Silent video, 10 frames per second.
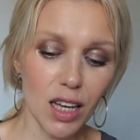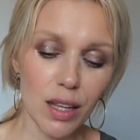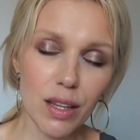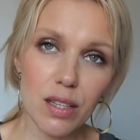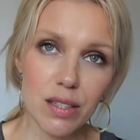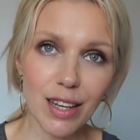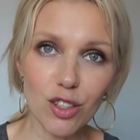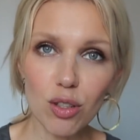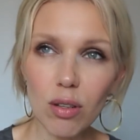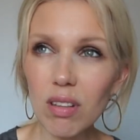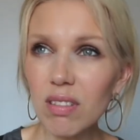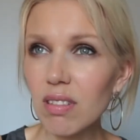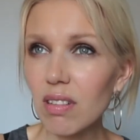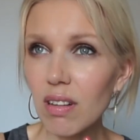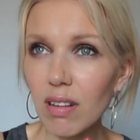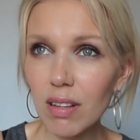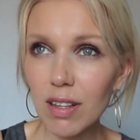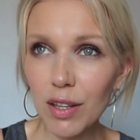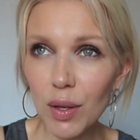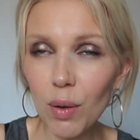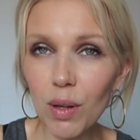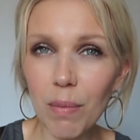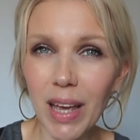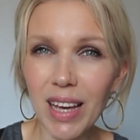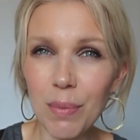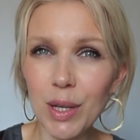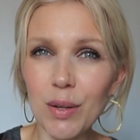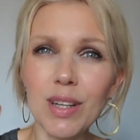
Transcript: The essentials, the only makeup that you